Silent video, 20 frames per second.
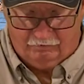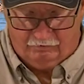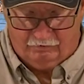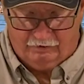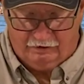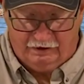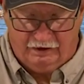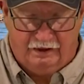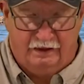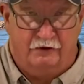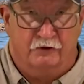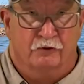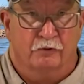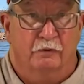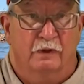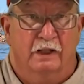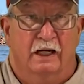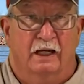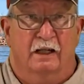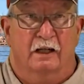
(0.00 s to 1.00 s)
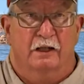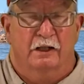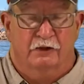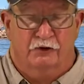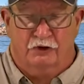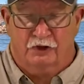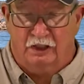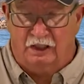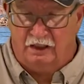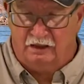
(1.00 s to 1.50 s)
Okay, so we got a good
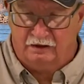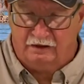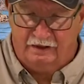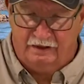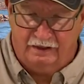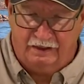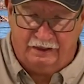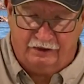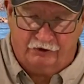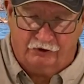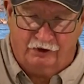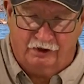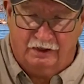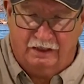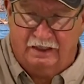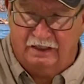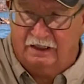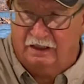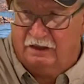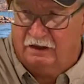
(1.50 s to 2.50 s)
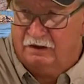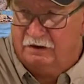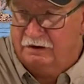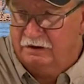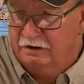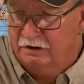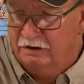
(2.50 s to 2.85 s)
solid connection there.